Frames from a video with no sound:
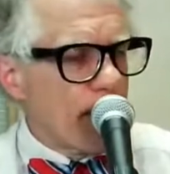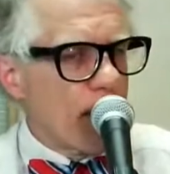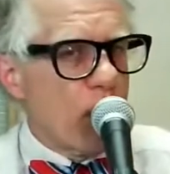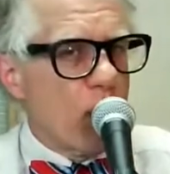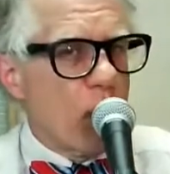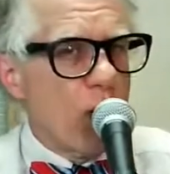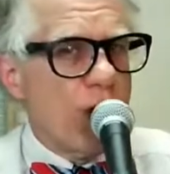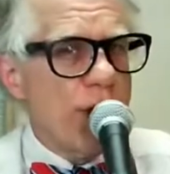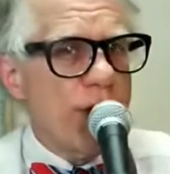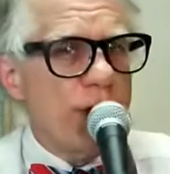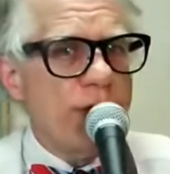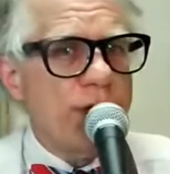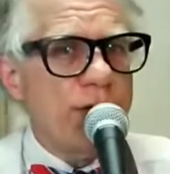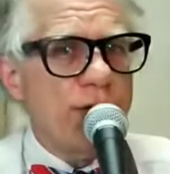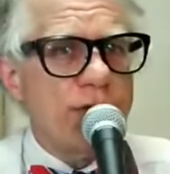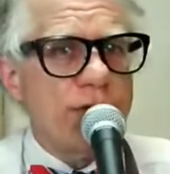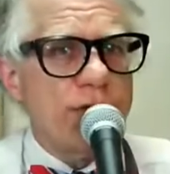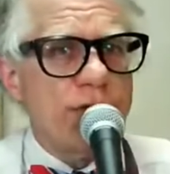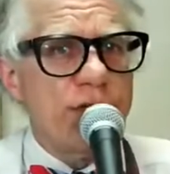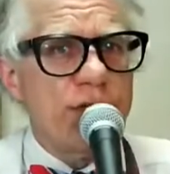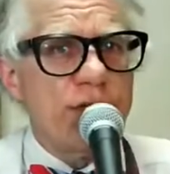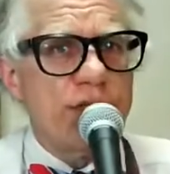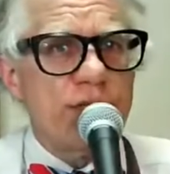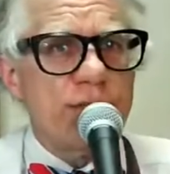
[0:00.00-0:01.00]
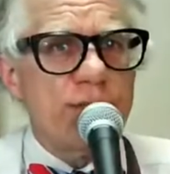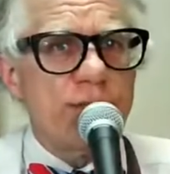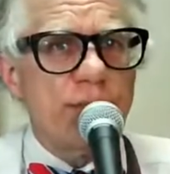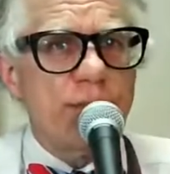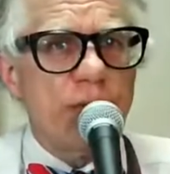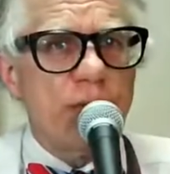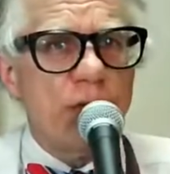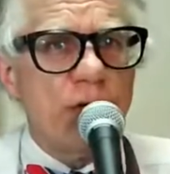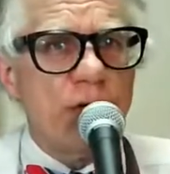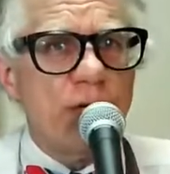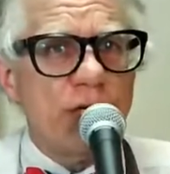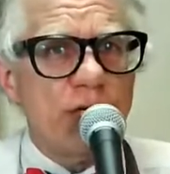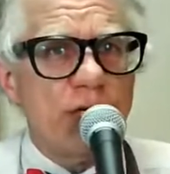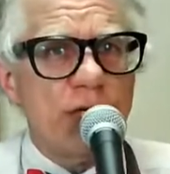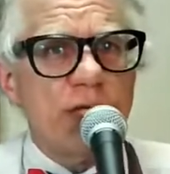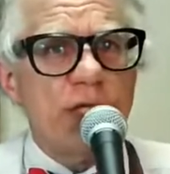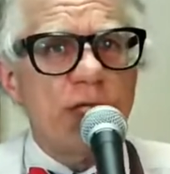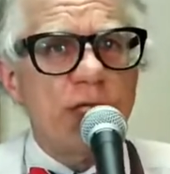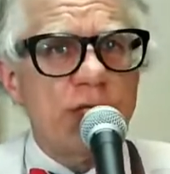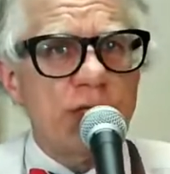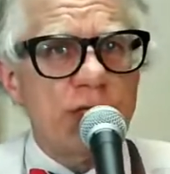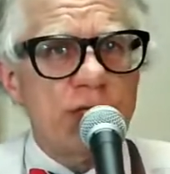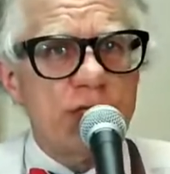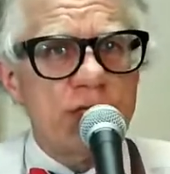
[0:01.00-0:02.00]
One of these
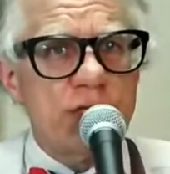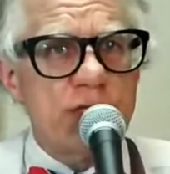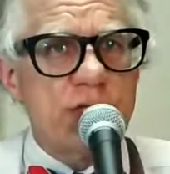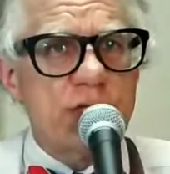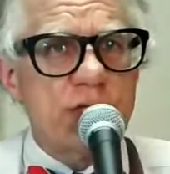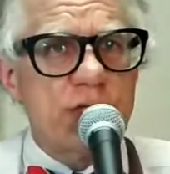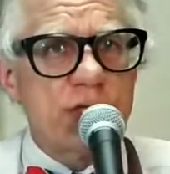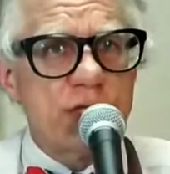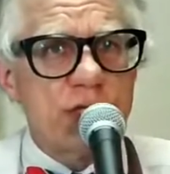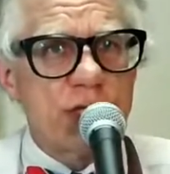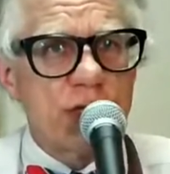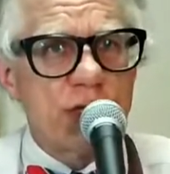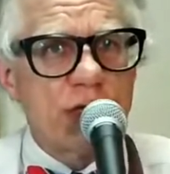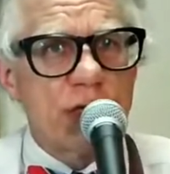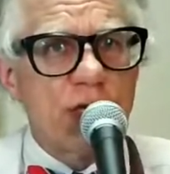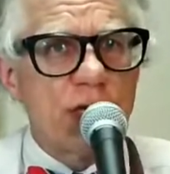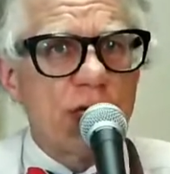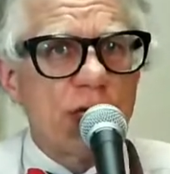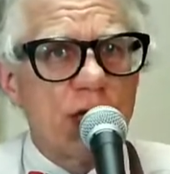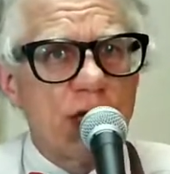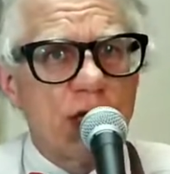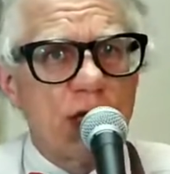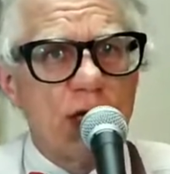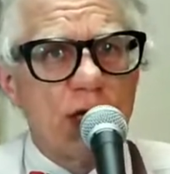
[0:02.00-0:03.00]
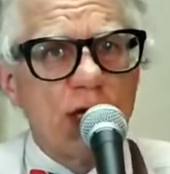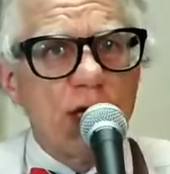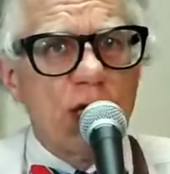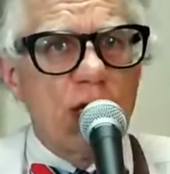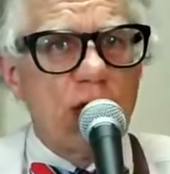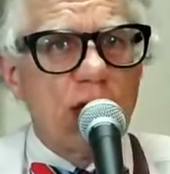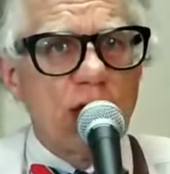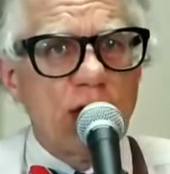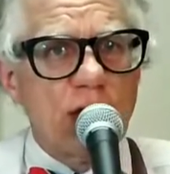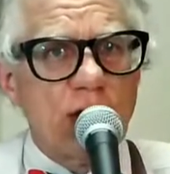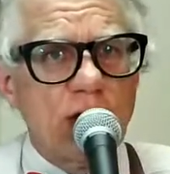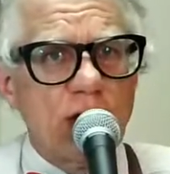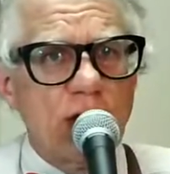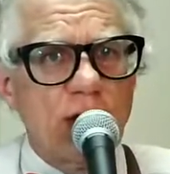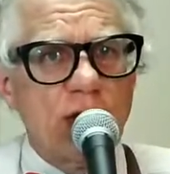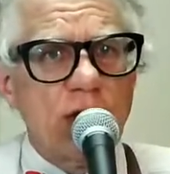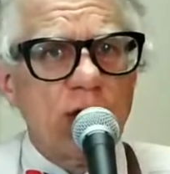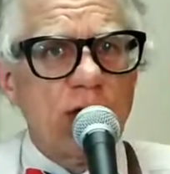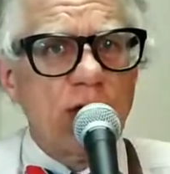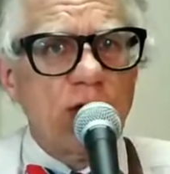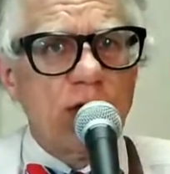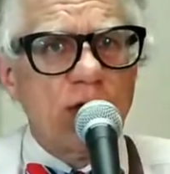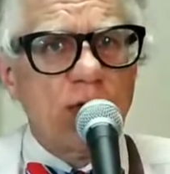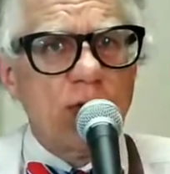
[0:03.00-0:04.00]
mornings you're
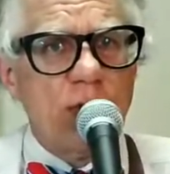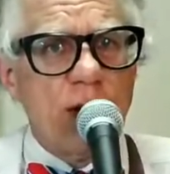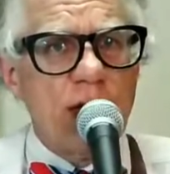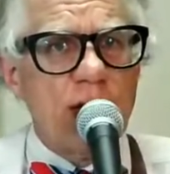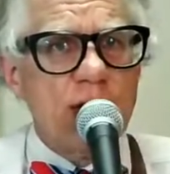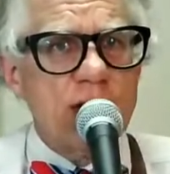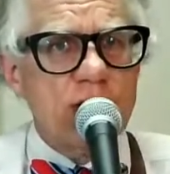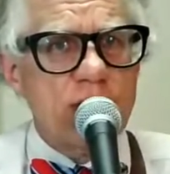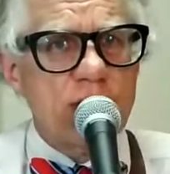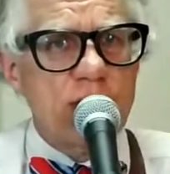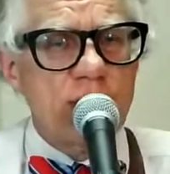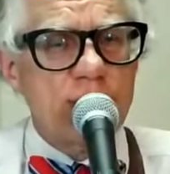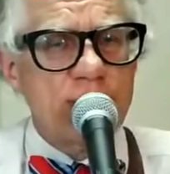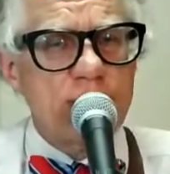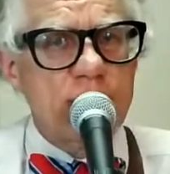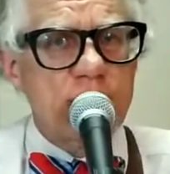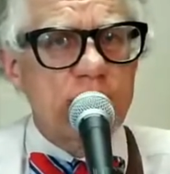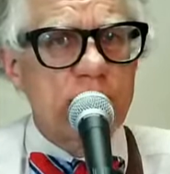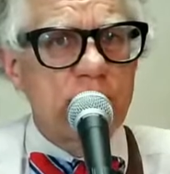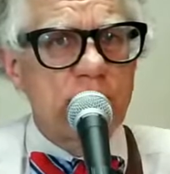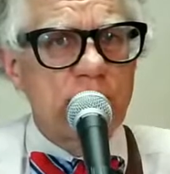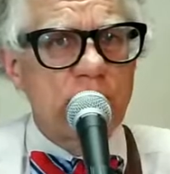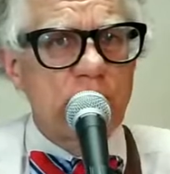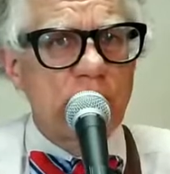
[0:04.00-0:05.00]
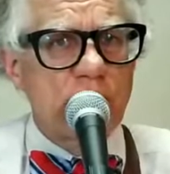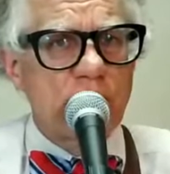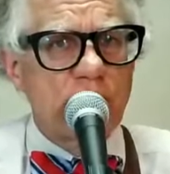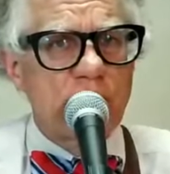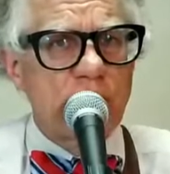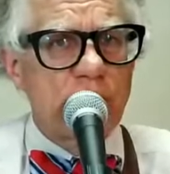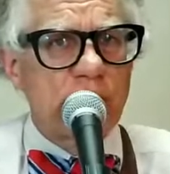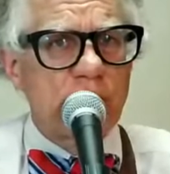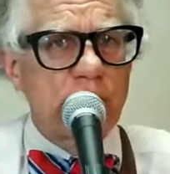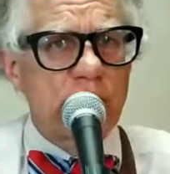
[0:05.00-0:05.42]
gonna rise up singing,